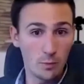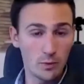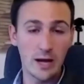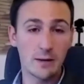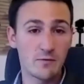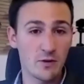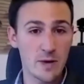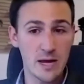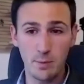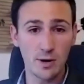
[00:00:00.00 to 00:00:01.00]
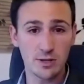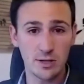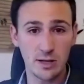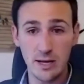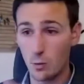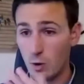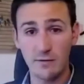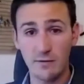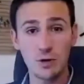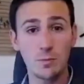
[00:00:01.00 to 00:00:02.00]
Like, for me personally,
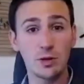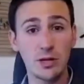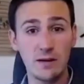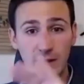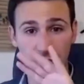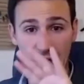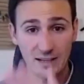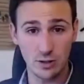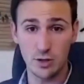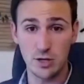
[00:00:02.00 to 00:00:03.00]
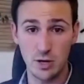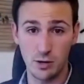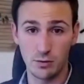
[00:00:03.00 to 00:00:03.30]
whatever you believe, that's on you.